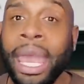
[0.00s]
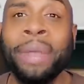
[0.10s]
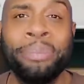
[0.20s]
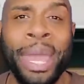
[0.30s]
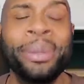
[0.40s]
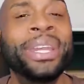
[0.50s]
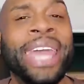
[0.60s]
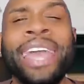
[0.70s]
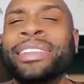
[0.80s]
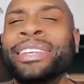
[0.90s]
And, baby,
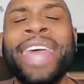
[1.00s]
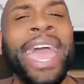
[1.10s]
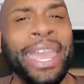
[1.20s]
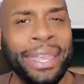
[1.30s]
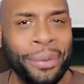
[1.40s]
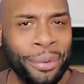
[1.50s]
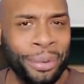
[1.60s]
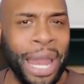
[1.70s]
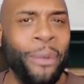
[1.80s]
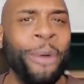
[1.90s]
today is the day
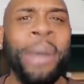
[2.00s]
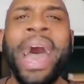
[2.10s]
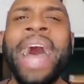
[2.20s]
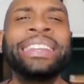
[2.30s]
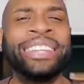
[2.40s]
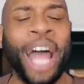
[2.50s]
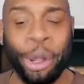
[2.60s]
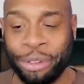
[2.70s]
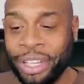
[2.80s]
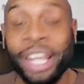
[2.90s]
when I want my hot
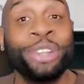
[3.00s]
sauce.